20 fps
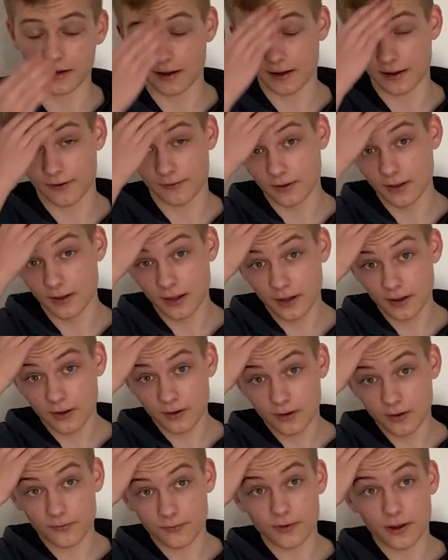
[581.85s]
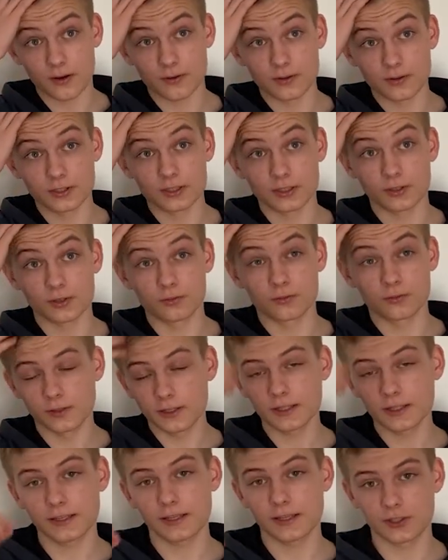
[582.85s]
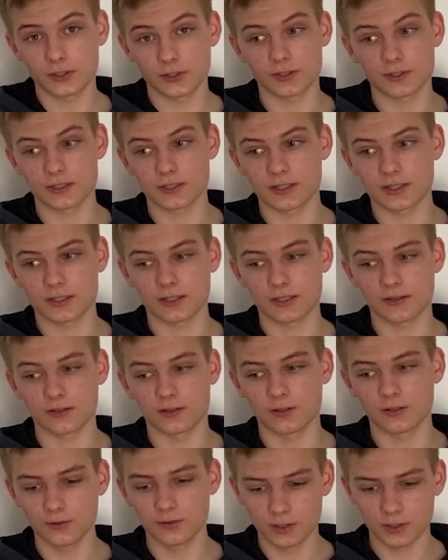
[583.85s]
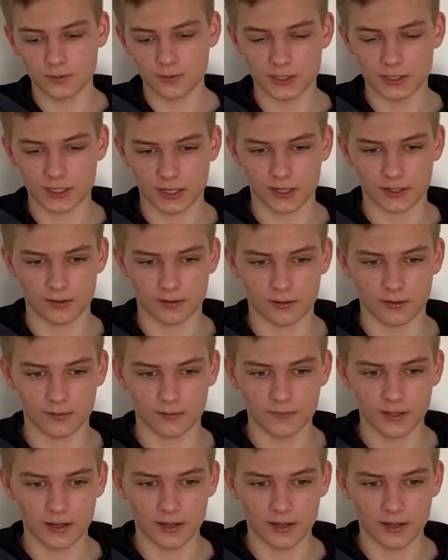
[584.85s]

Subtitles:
I've found a really interesting YouTube channel,